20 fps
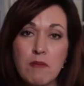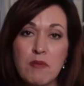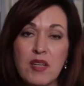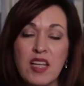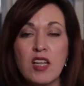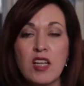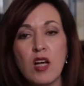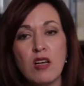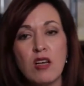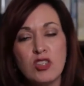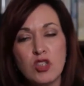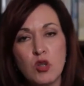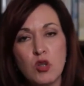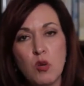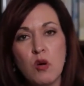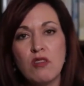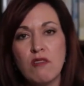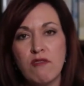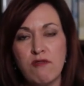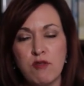what's going
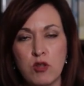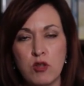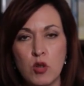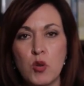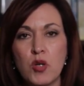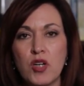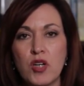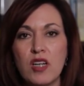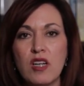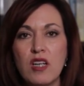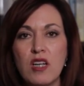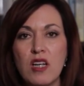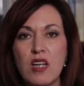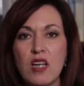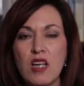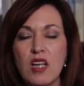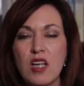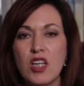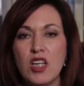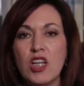on, what's happening, and also
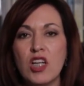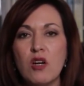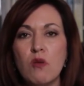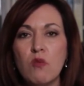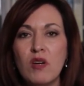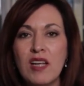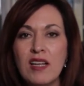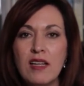on the floor.